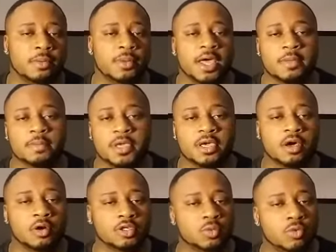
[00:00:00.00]
Like me,
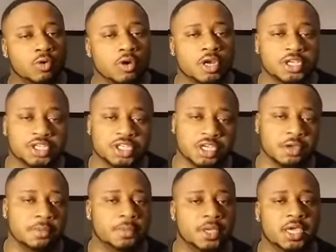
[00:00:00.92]
Coach Warren, and
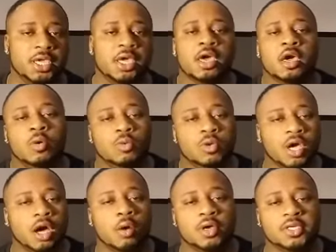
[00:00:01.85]
GMB, we
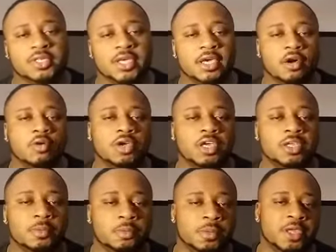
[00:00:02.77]
always say go
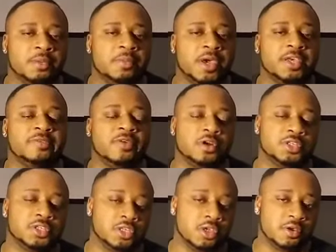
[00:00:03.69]
be the best
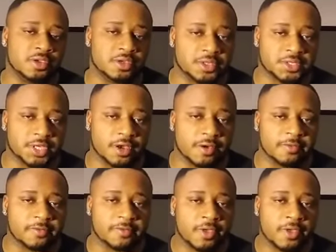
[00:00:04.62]
version of yourself.